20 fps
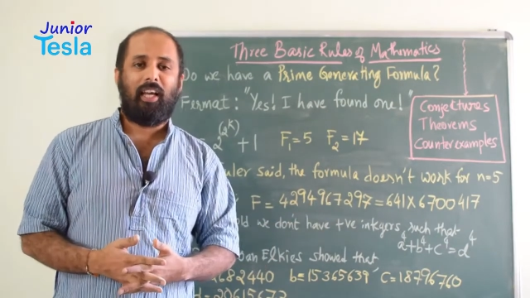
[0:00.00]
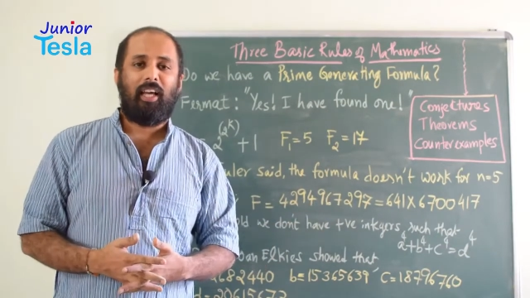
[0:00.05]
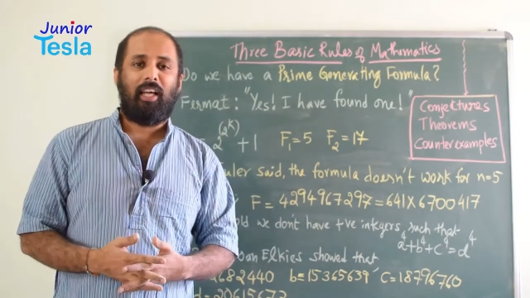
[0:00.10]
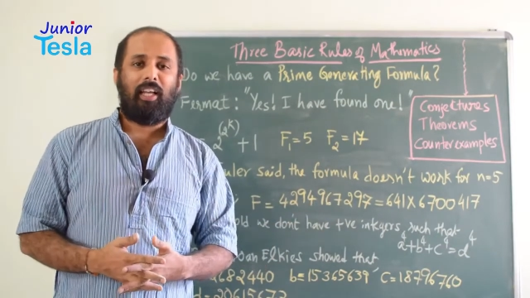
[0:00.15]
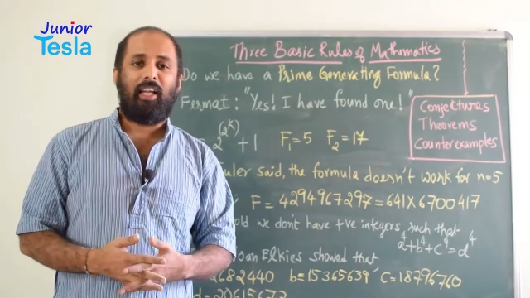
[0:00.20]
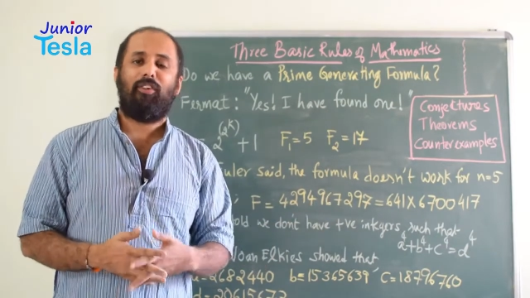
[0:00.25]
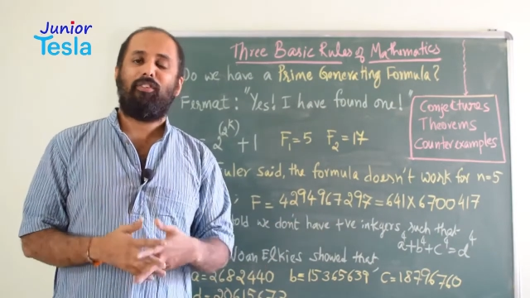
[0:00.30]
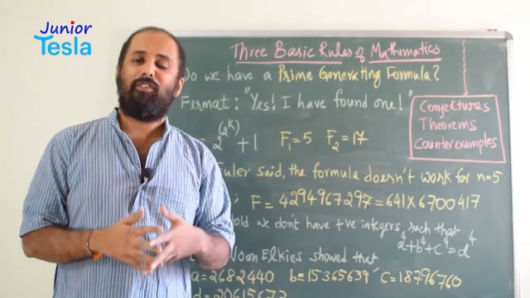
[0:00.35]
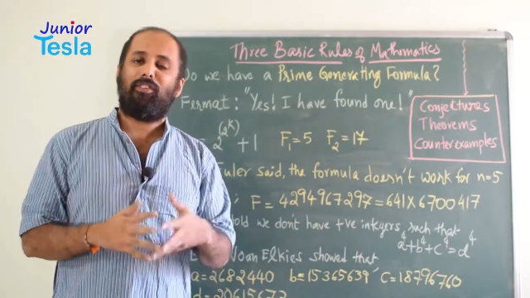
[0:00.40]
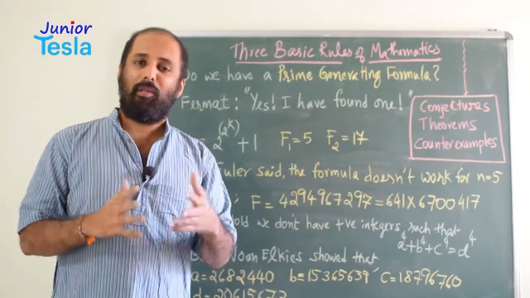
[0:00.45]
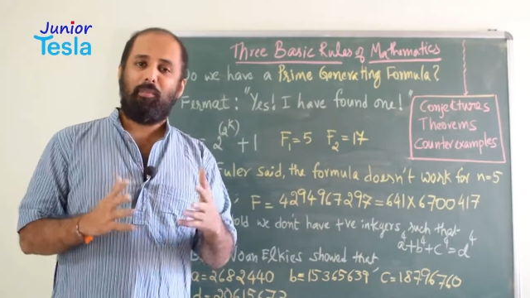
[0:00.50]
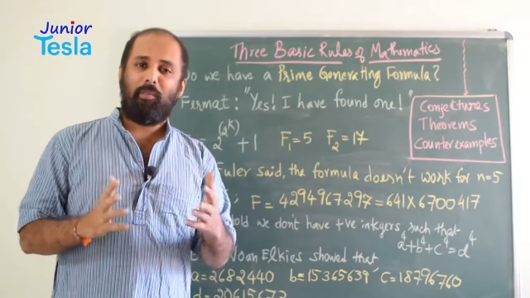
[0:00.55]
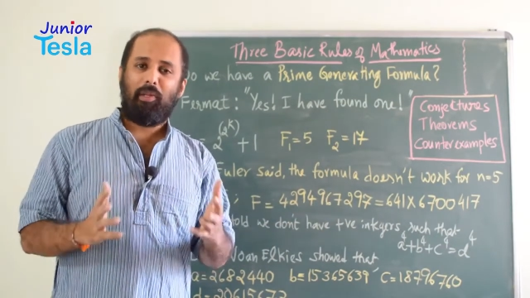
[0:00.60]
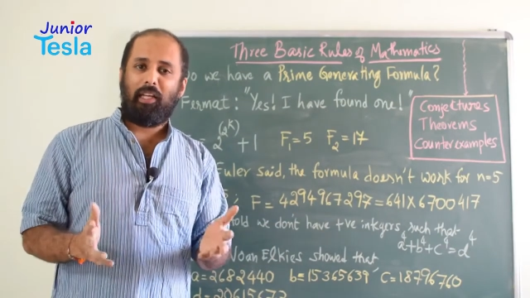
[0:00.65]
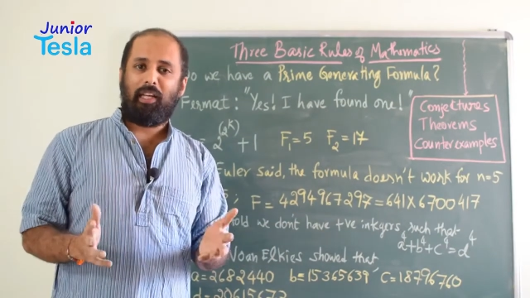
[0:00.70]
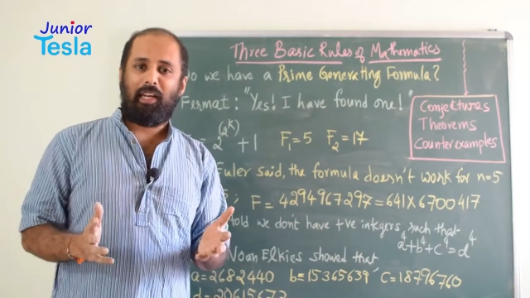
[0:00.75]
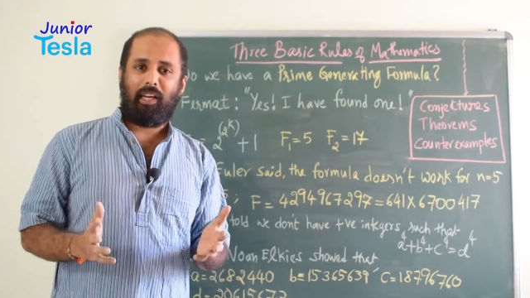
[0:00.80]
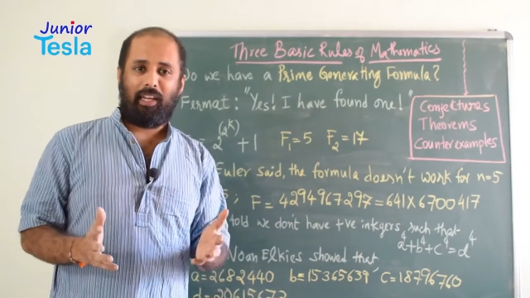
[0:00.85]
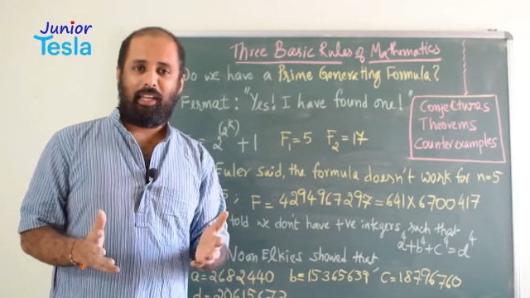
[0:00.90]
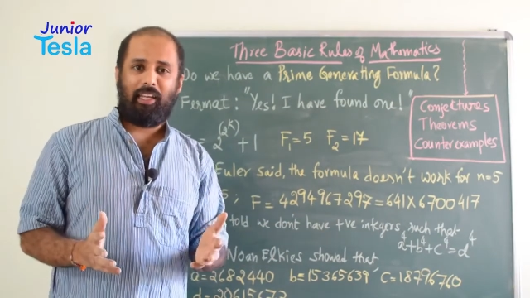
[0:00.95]
Now
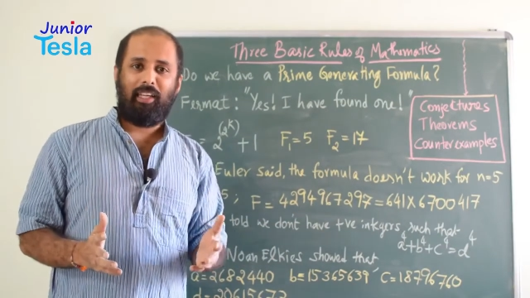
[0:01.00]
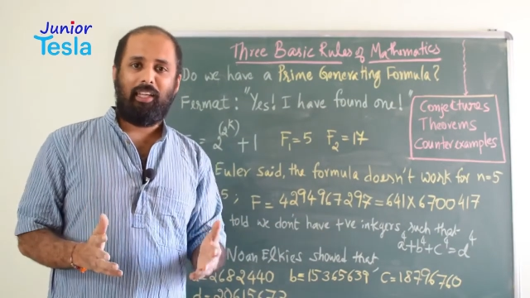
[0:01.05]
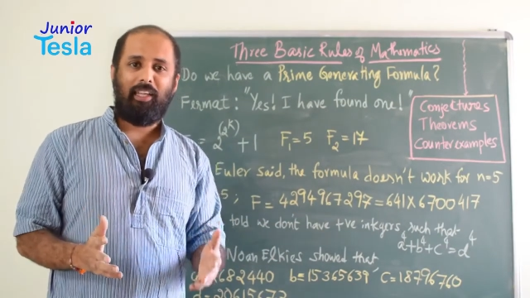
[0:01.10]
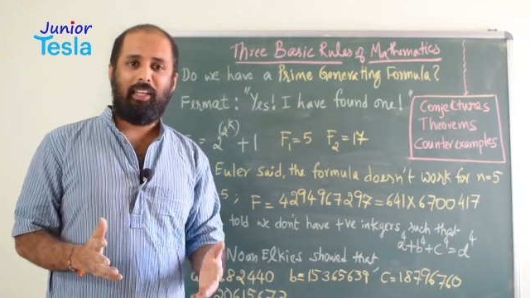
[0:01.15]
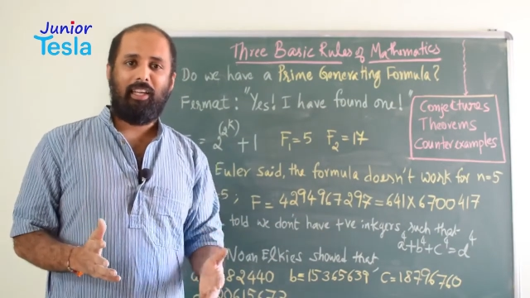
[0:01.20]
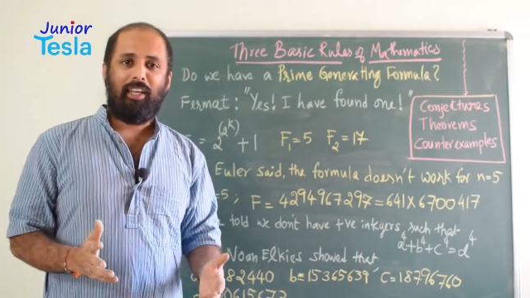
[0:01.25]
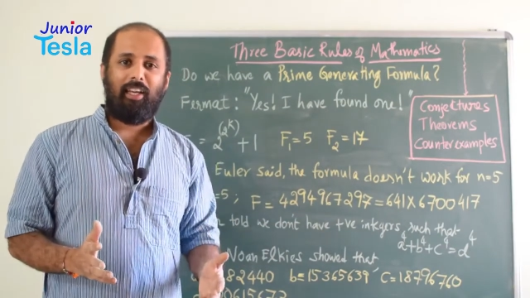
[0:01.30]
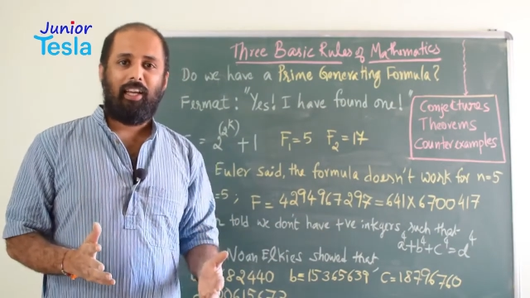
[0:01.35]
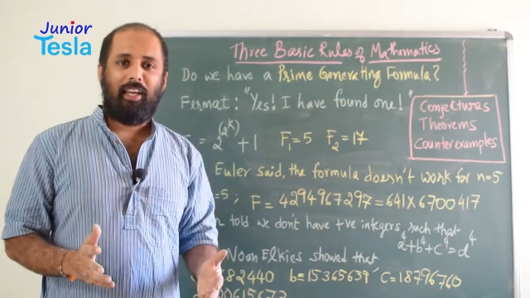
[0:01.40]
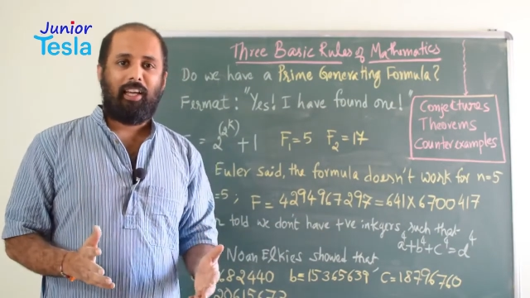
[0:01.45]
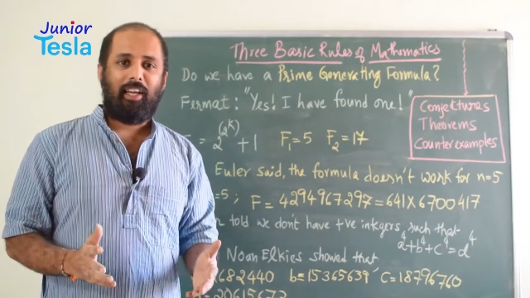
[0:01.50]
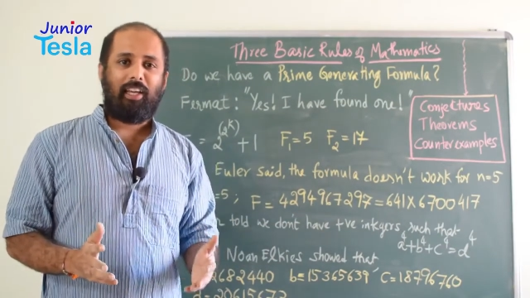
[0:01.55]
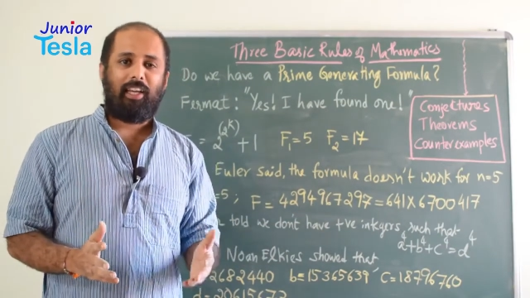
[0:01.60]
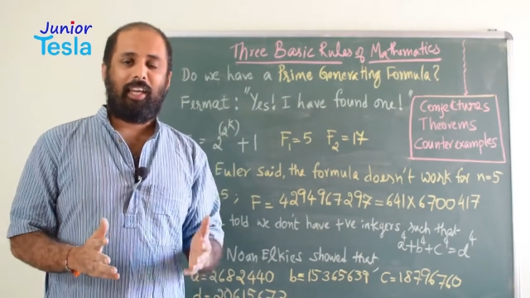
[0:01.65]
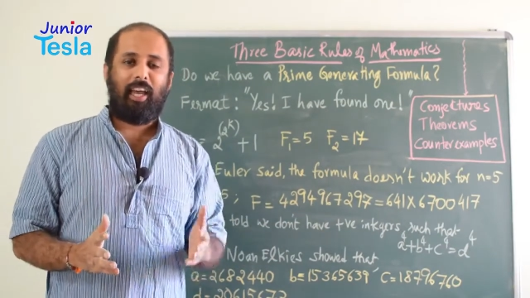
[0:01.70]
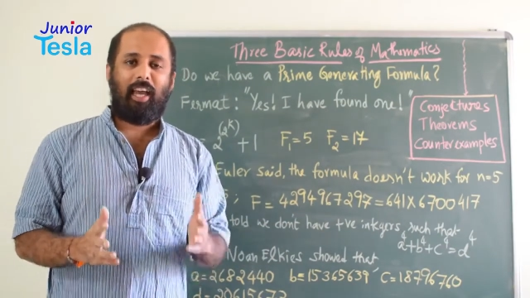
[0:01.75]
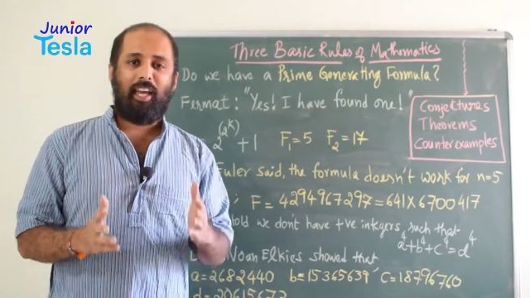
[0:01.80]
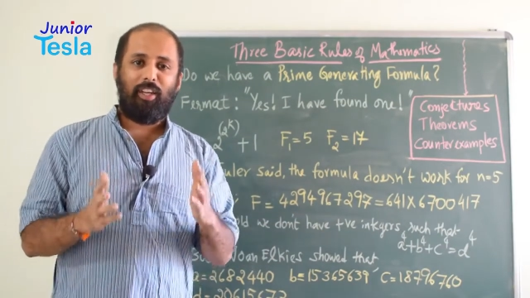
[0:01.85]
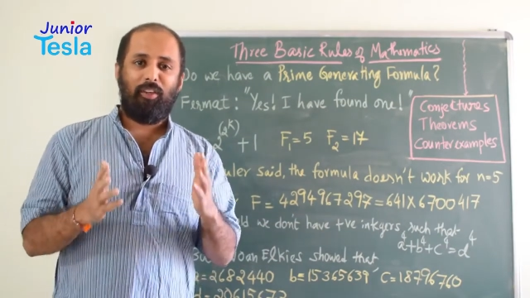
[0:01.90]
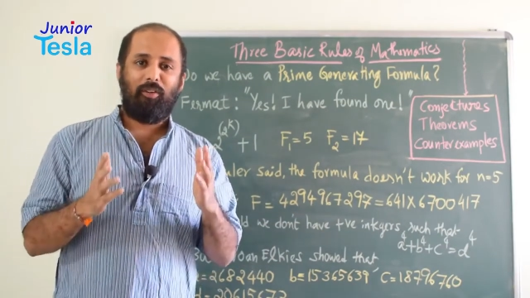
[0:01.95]
similarly,
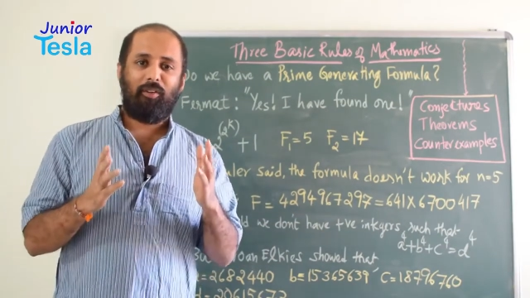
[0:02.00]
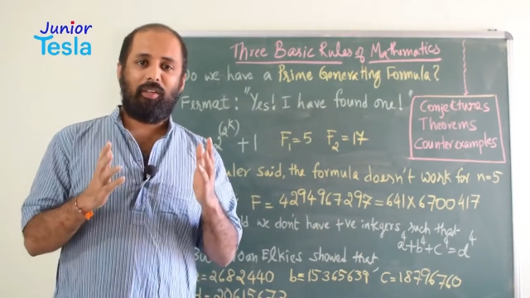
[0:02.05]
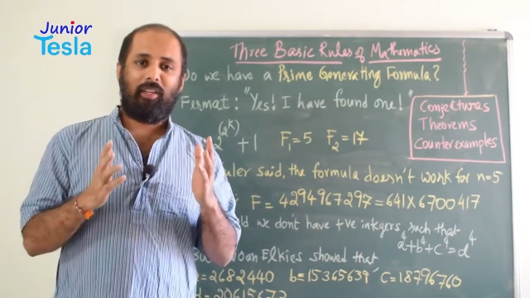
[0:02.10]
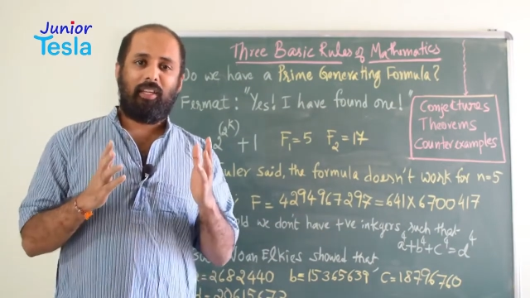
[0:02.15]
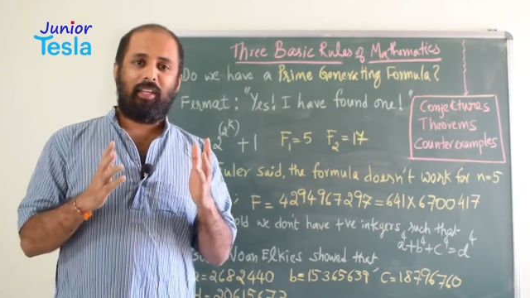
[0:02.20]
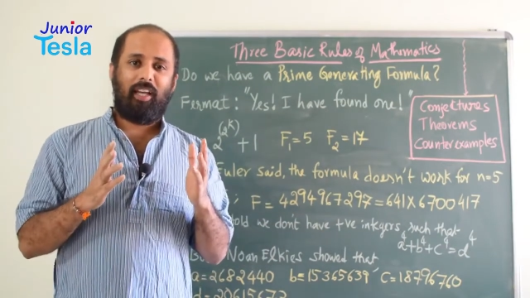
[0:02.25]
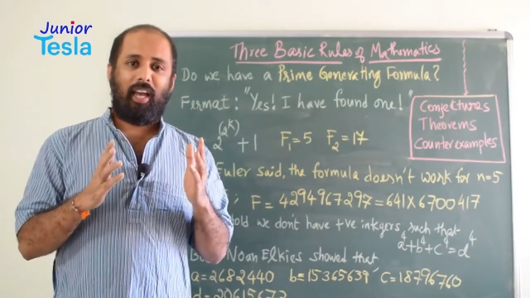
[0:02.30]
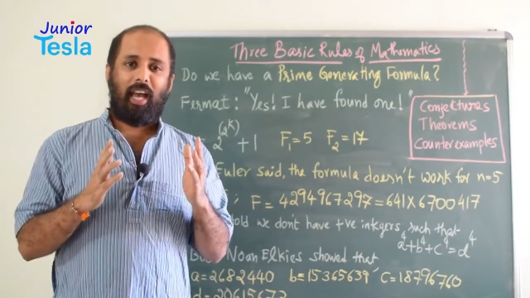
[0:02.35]
can you